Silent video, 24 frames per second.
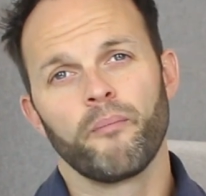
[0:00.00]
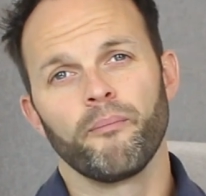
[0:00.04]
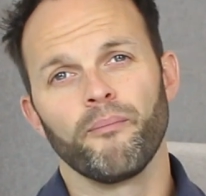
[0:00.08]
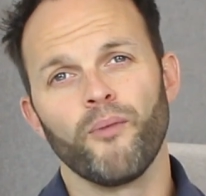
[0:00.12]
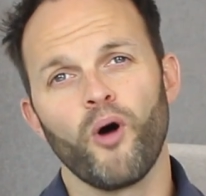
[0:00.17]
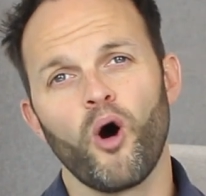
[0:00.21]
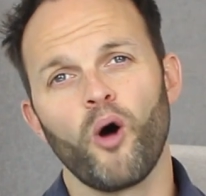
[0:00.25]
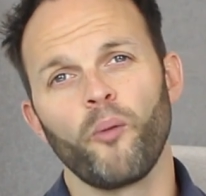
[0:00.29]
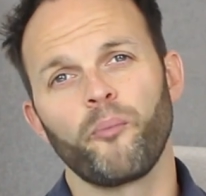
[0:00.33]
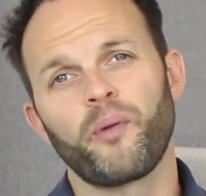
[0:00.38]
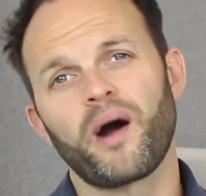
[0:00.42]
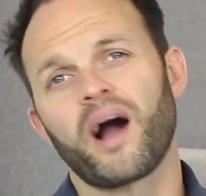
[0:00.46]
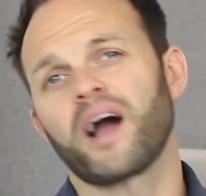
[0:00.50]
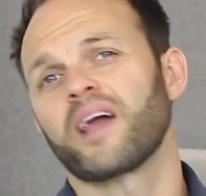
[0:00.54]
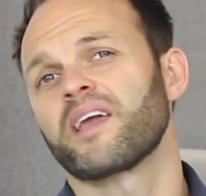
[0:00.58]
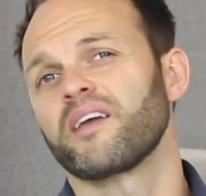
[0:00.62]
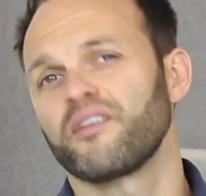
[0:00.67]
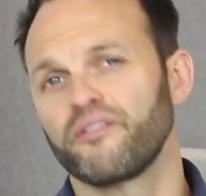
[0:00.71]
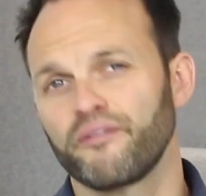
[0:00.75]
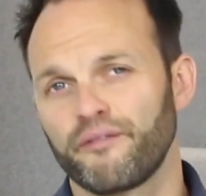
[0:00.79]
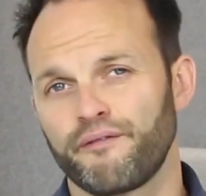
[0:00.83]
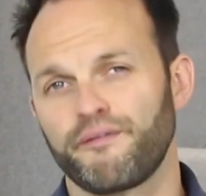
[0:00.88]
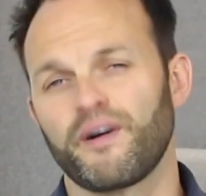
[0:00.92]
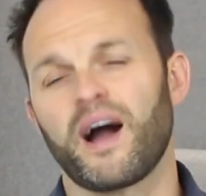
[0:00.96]
more back
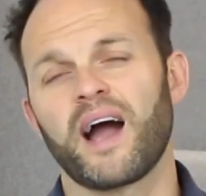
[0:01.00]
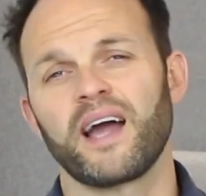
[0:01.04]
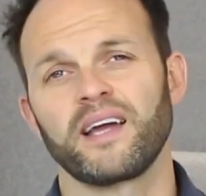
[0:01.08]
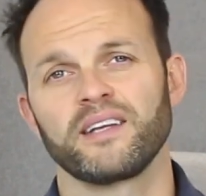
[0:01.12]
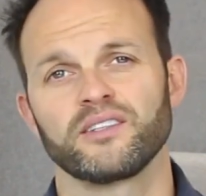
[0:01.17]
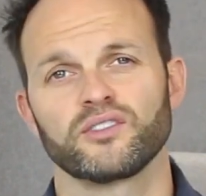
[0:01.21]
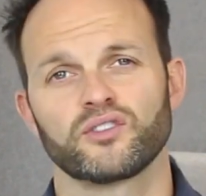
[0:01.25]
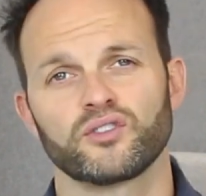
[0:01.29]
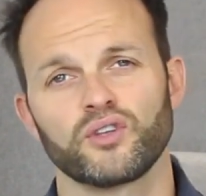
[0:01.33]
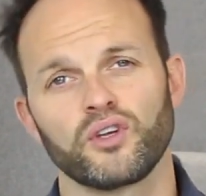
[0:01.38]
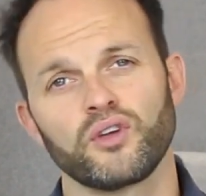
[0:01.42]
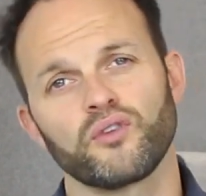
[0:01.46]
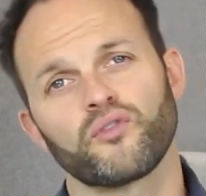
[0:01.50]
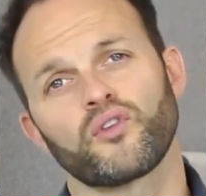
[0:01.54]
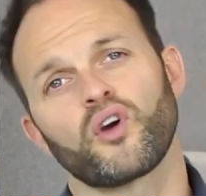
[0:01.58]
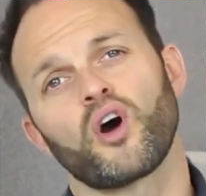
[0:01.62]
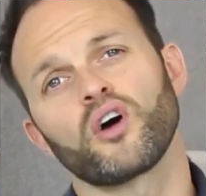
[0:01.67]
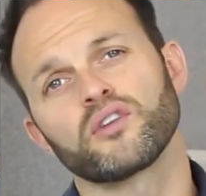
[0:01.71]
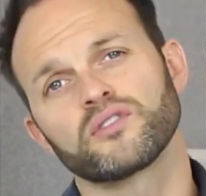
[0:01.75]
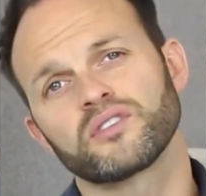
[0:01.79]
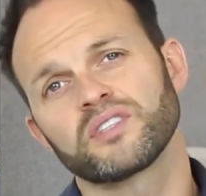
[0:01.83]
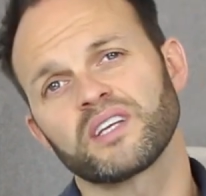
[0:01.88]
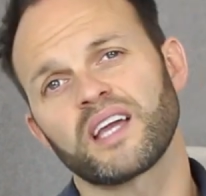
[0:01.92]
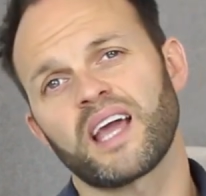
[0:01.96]
in fines. So you've
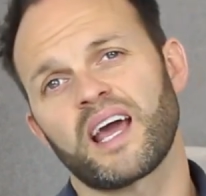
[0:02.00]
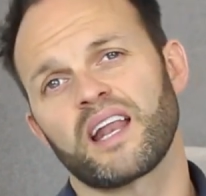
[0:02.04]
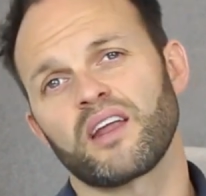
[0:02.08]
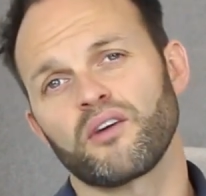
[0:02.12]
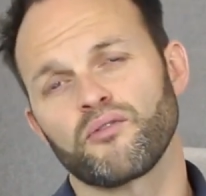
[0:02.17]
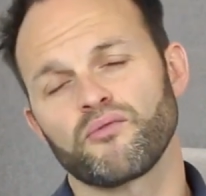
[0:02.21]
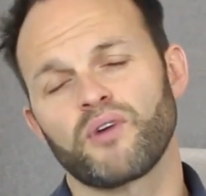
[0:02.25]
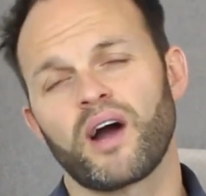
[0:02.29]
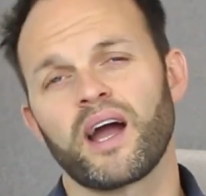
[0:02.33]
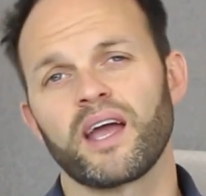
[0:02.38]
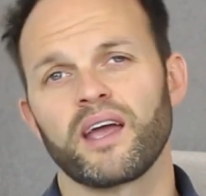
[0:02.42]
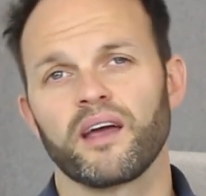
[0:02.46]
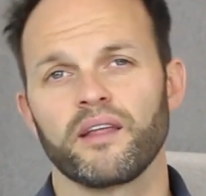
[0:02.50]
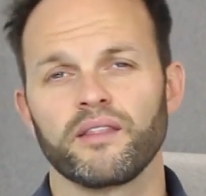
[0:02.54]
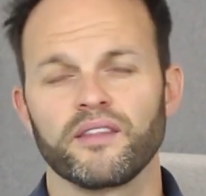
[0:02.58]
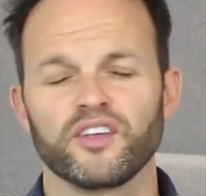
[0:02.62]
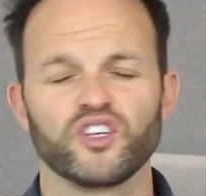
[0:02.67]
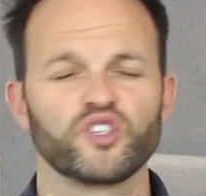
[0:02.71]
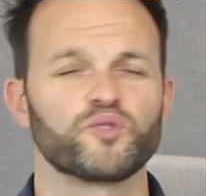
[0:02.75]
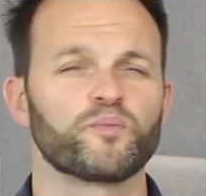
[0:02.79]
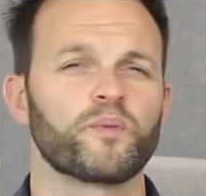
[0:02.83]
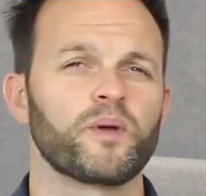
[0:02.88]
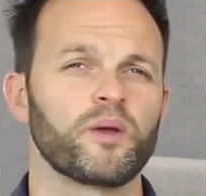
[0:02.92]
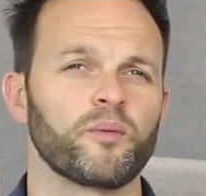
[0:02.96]
got to get it right, and
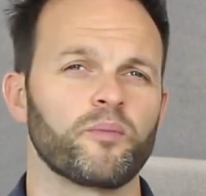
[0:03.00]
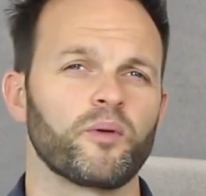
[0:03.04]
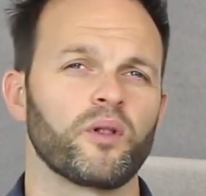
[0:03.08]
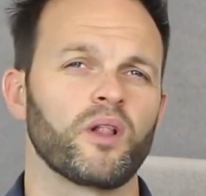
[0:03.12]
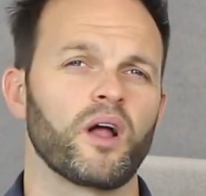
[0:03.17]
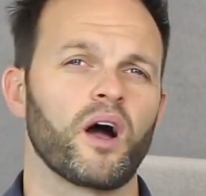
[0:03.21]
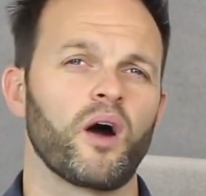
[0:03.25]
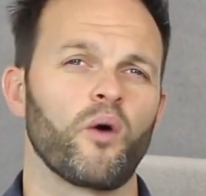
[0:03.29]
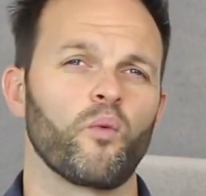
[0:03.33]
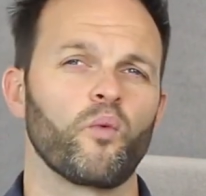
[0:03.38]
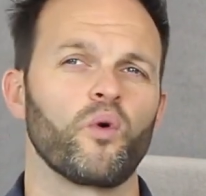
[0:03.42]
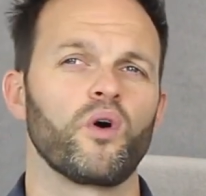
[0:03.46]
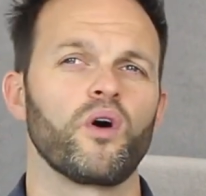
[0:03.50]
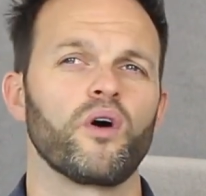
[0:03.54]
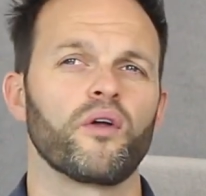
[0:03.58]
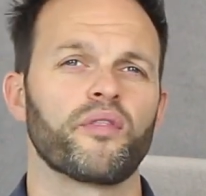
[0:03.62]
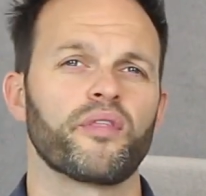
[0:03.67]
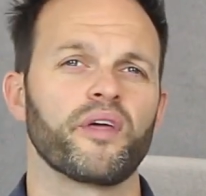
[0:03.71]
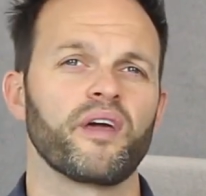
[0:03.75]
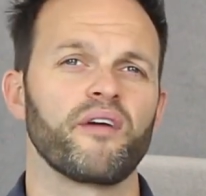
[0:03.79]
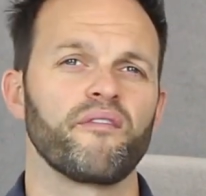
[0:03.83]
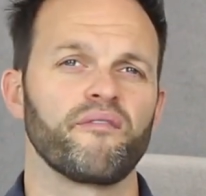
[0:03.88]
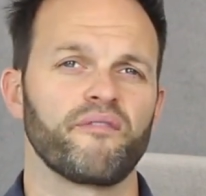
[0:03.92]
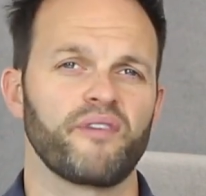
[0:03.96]
these people are
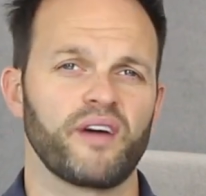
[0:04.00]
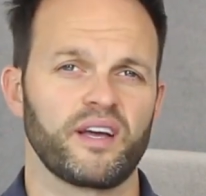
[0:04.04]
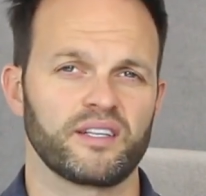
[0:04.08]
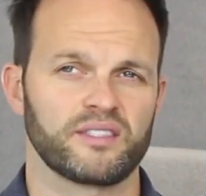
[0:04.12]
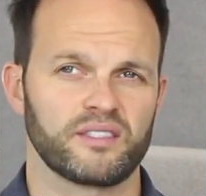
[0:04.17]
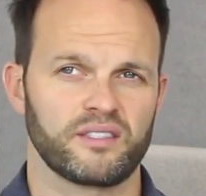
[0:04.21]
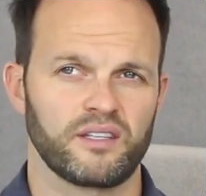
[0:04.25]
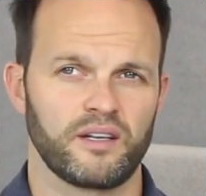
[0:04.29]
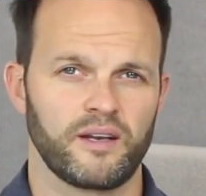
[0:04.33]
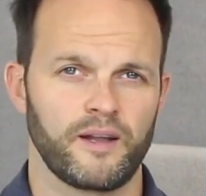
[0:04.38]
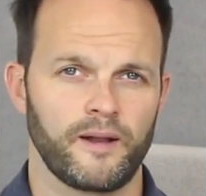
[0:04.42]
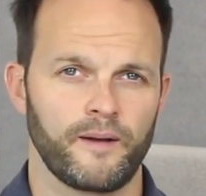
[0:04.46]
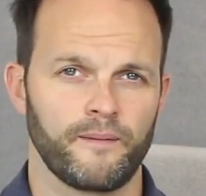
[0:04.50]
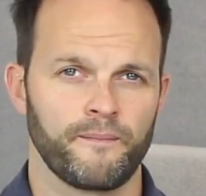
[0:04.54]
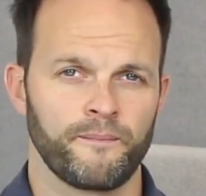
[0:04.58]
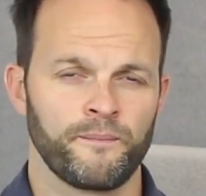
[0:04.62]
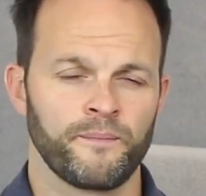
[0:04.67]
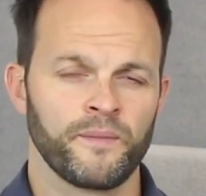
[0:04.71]
worth investing in.